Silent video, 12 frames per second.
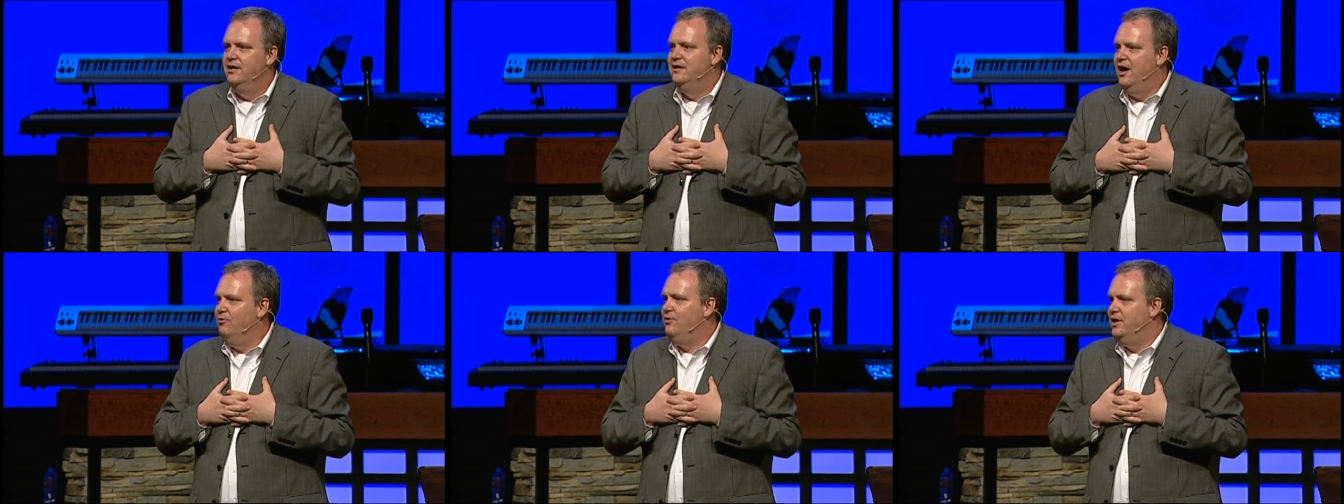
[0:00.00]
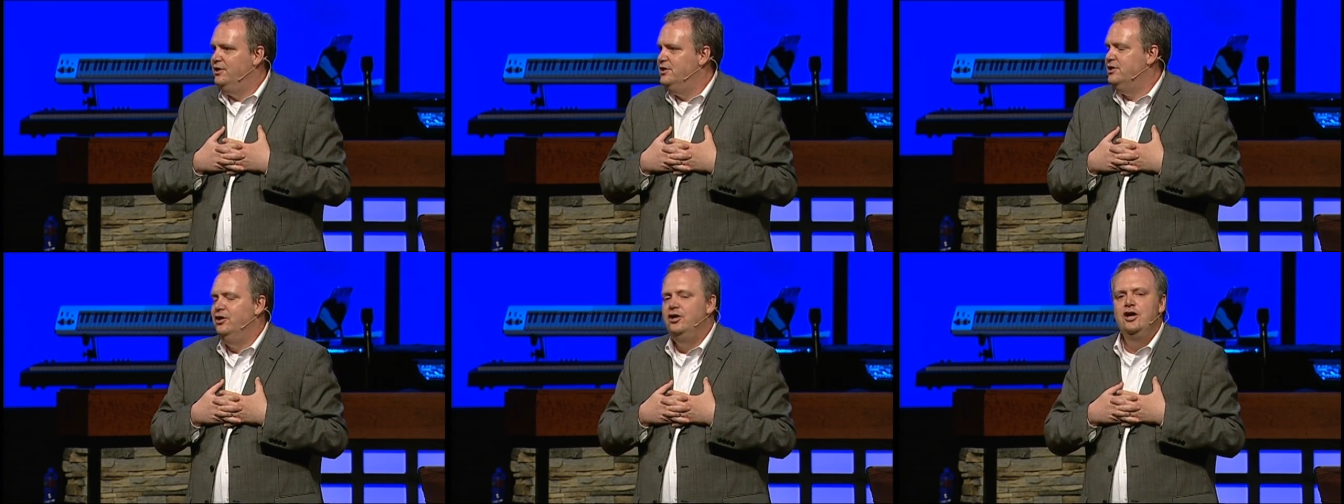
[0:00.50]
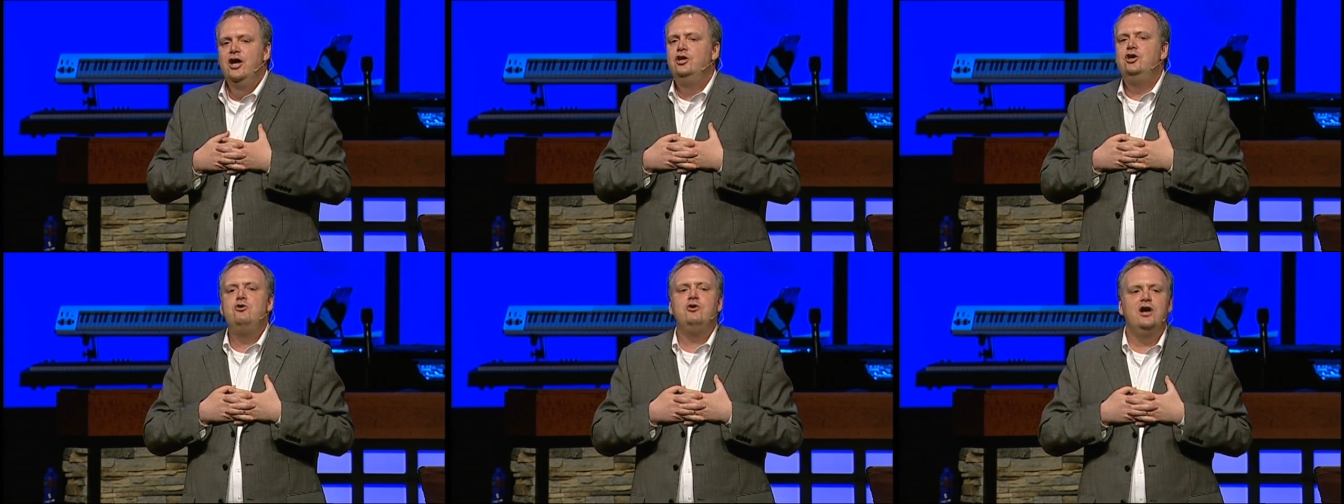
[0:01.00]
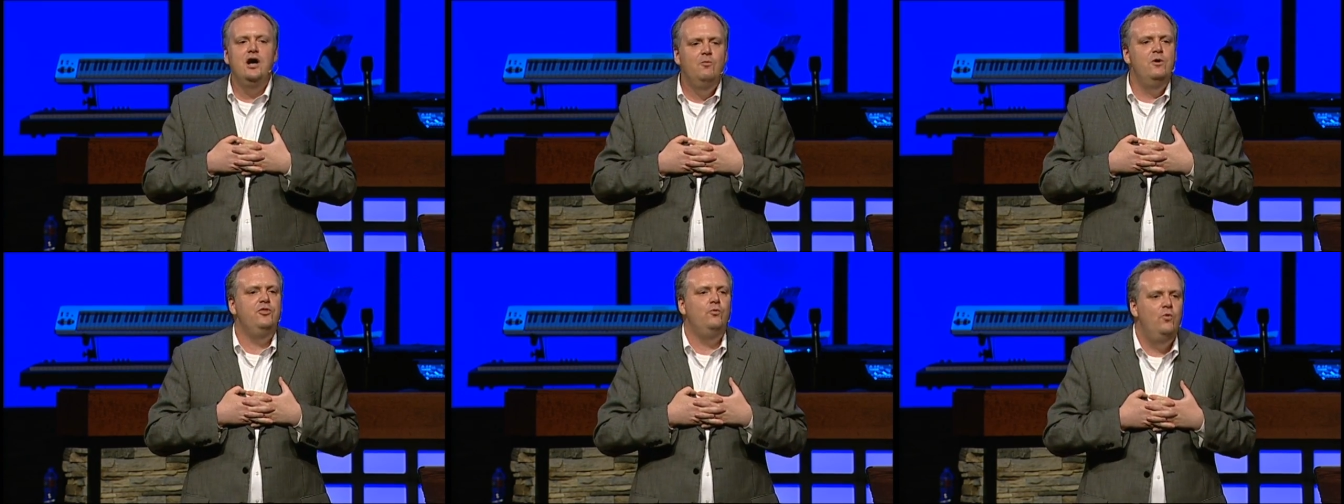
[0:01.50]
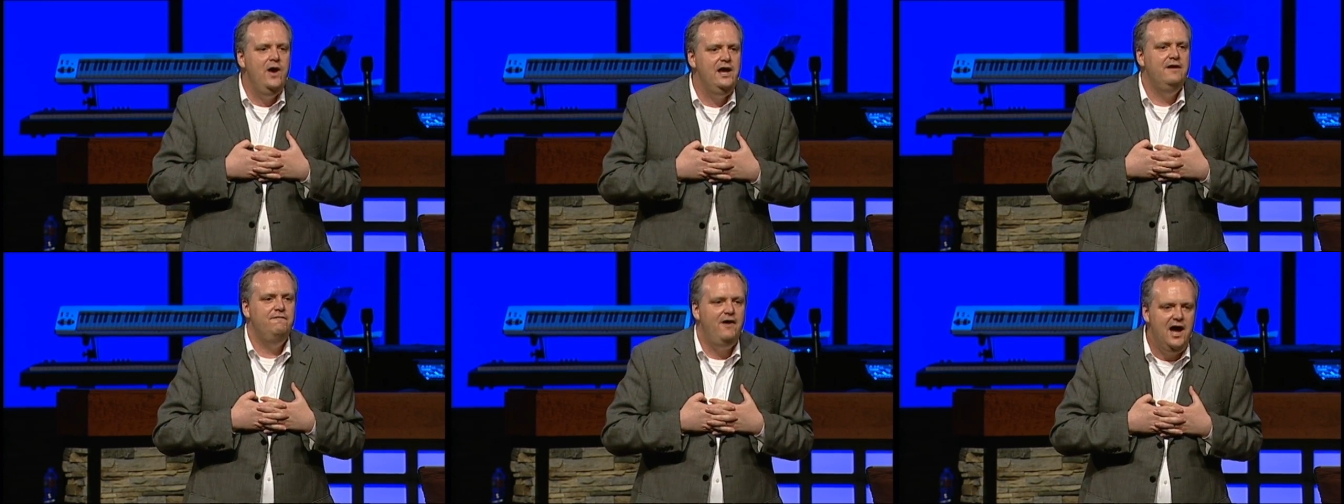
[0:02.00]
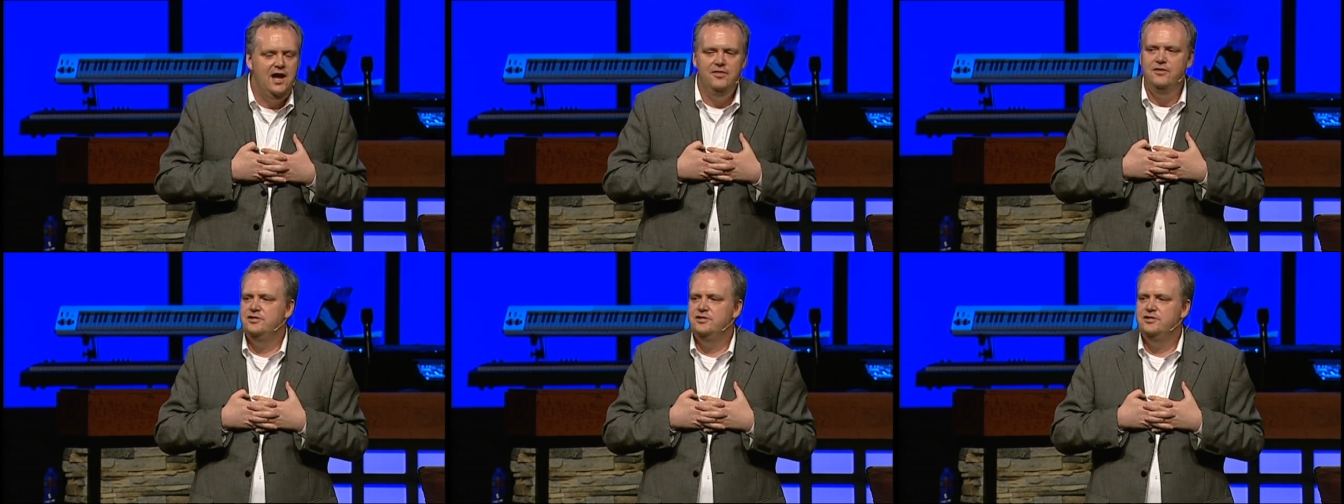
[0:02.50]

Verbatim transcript: Don't look, you come with weak faith.